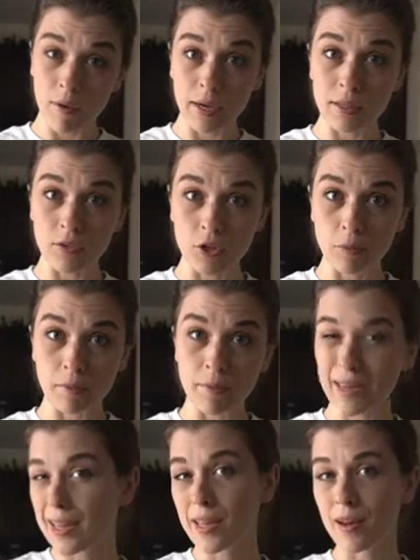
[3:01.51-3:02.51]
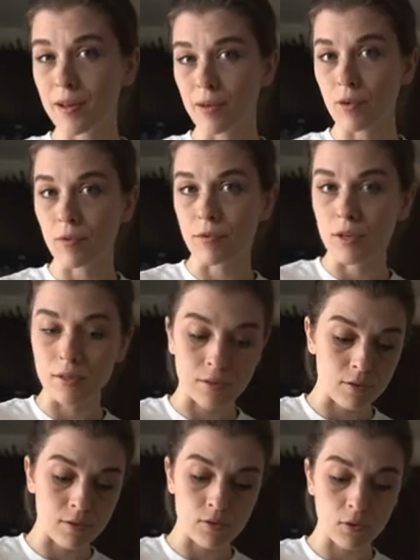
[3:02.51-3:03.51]
get the skipper back in, I don't know if you guys
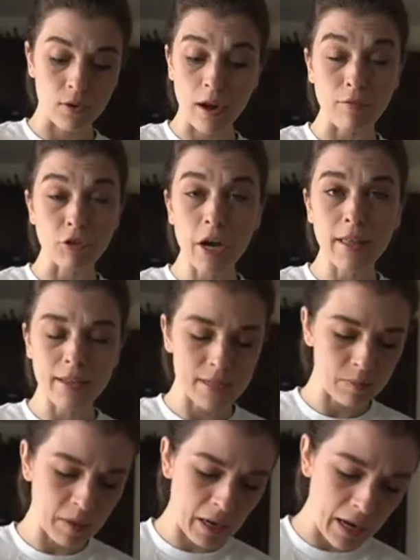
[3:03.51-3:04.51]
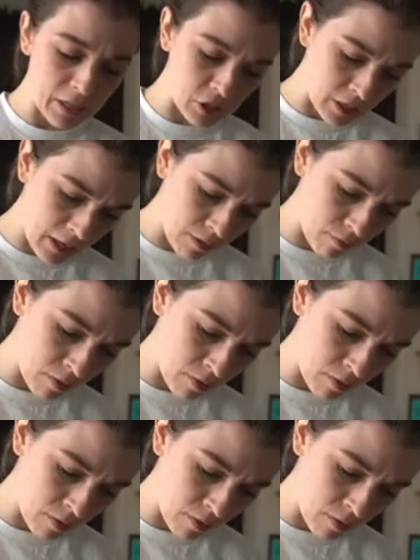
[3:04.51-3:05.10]
know this or have tried this, but I just kind of